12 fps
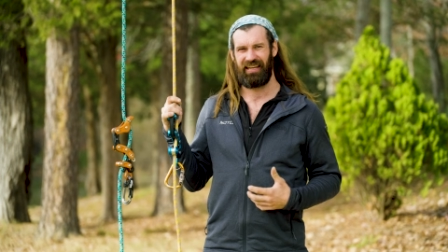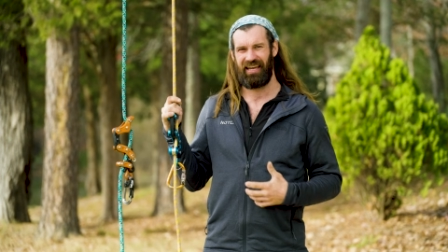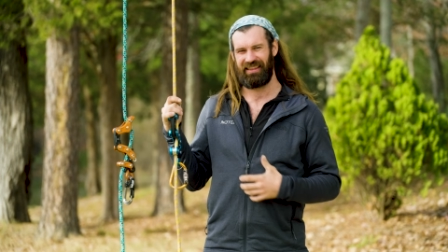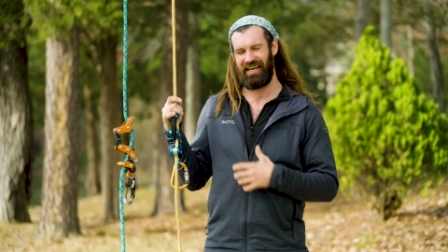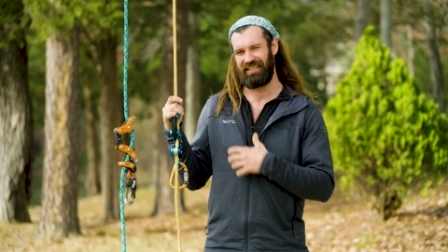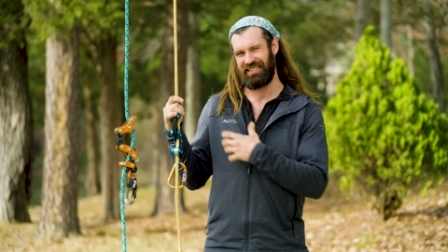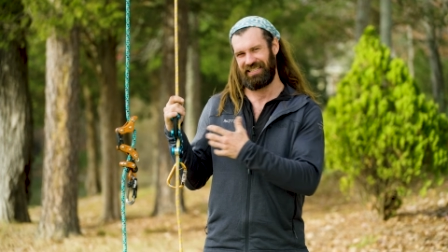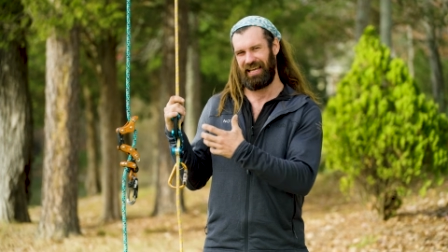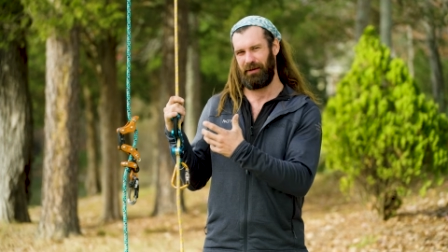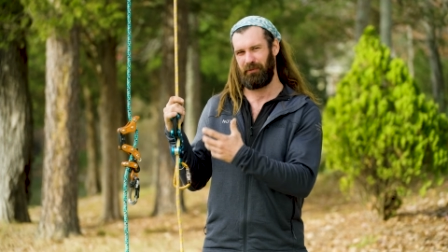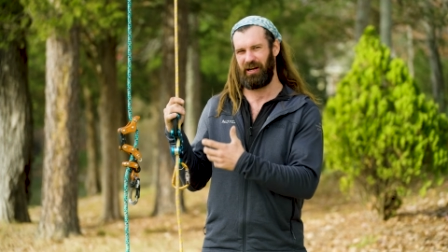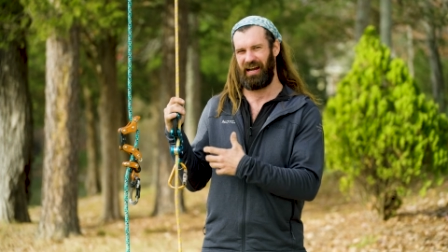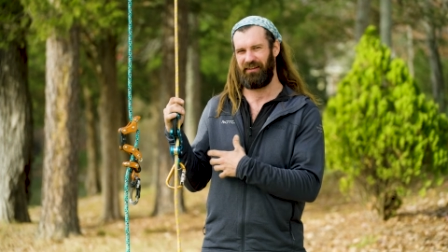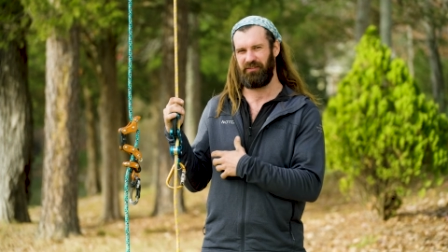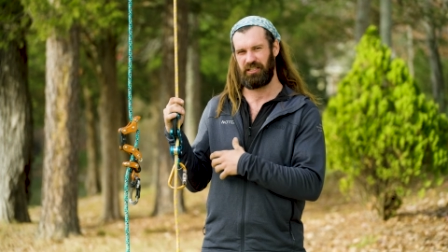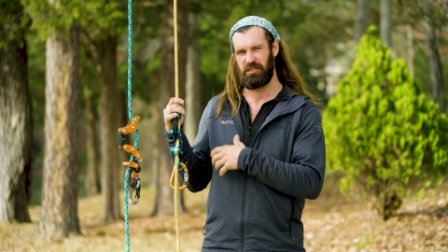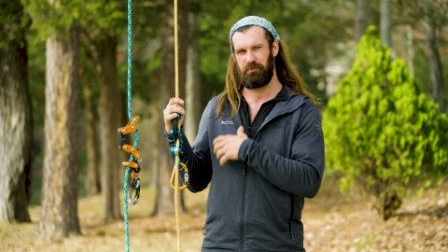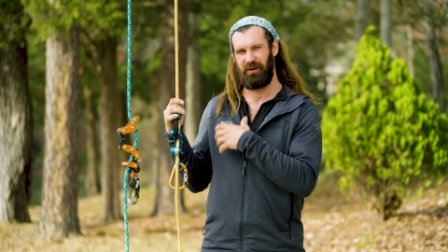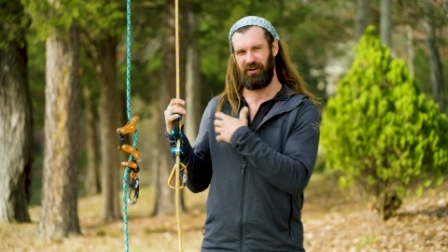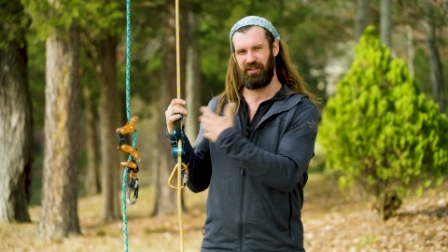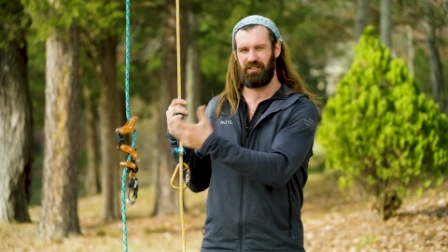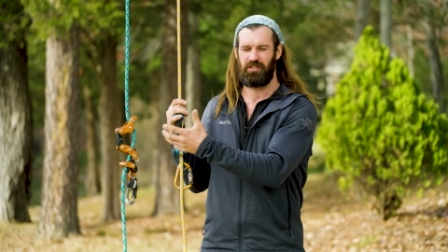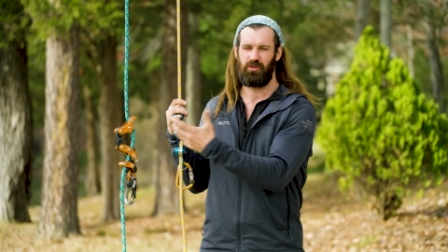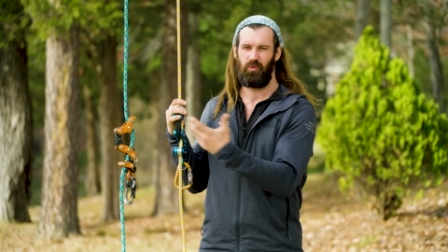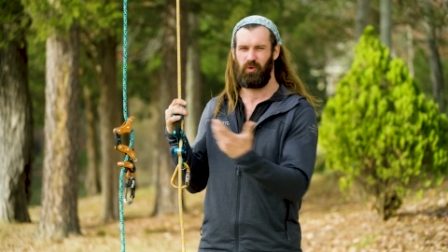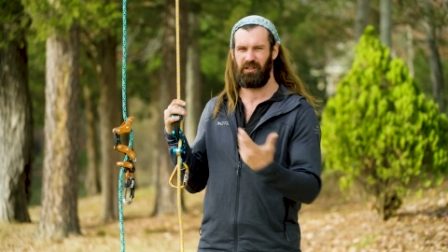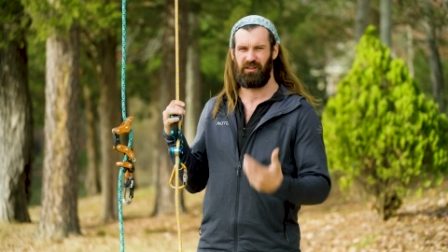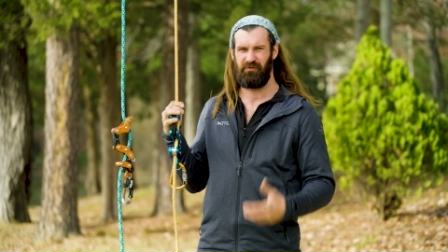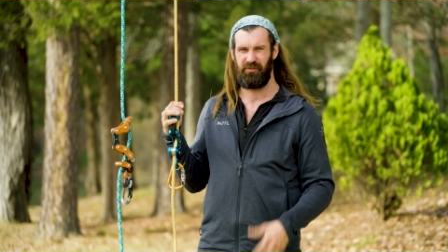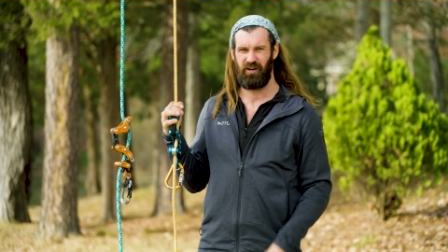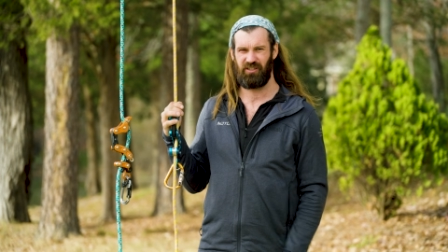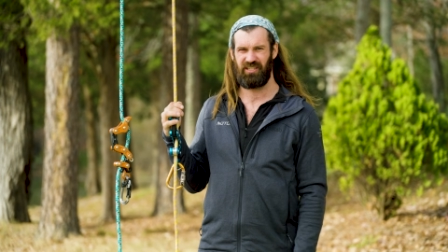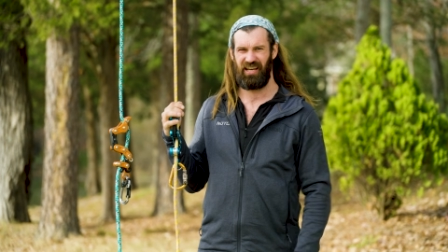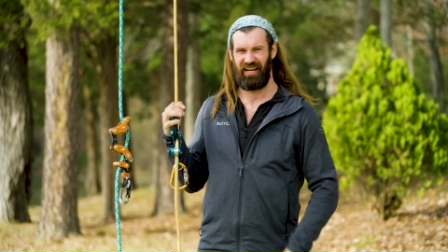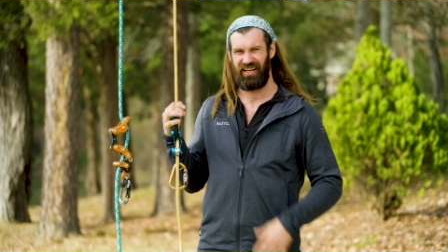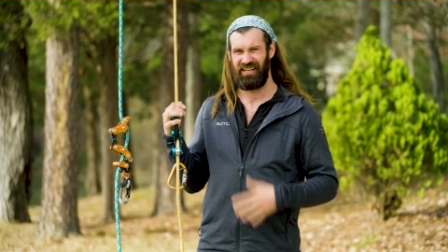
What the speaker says: get that same kind of experience with the Vertec,